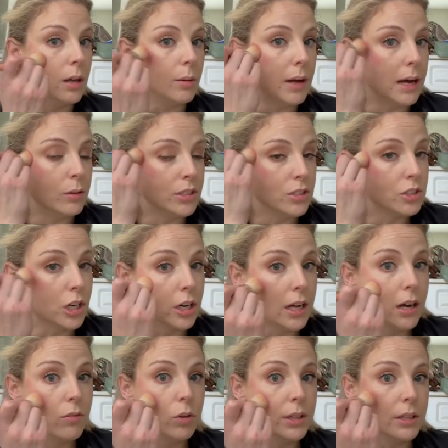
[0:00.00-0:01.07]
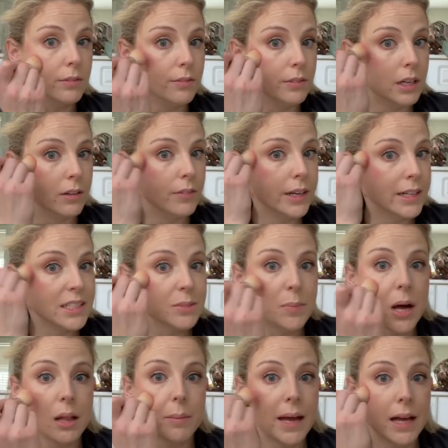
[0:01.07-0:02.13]
I would start off with a very
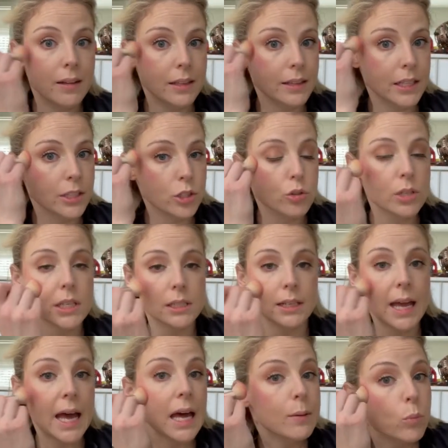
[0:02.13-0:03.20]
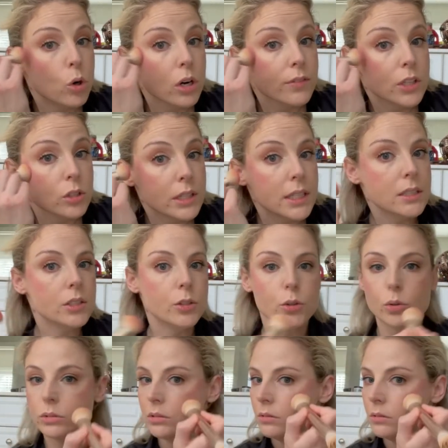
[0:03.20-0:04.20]
small amount, and then you can add more if you need to.